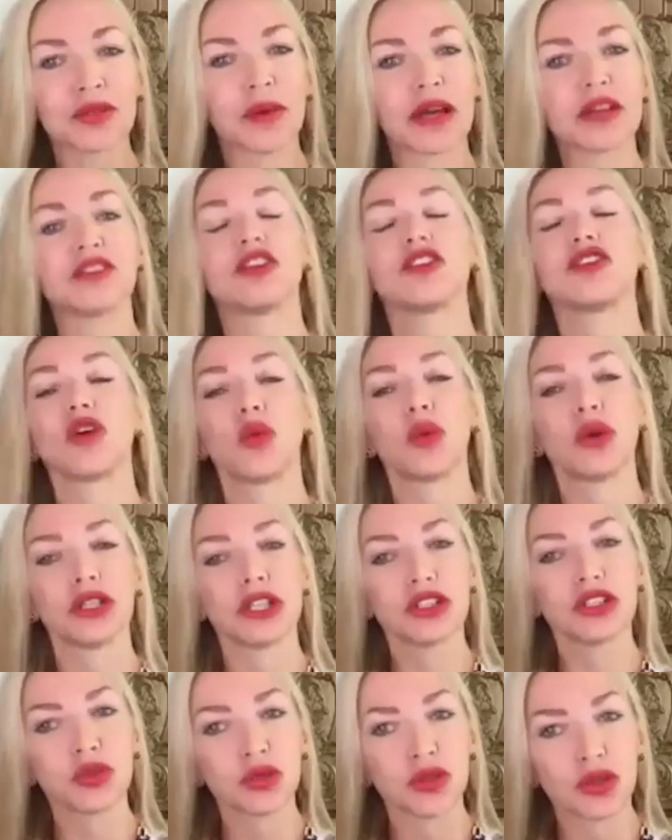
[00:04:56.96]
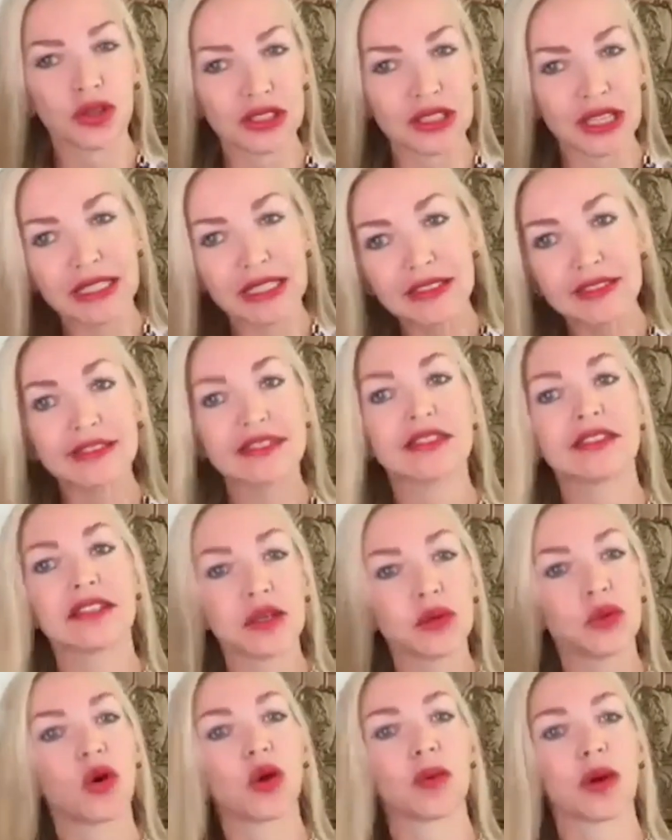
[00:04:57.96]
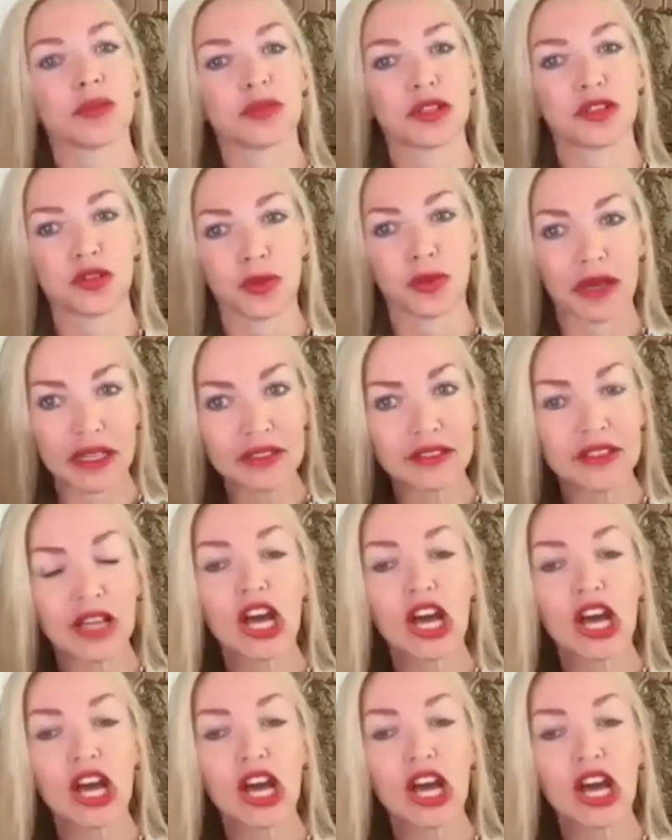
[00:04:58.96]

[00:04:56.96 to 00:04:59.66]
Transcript: So we need to instantly warm up the space.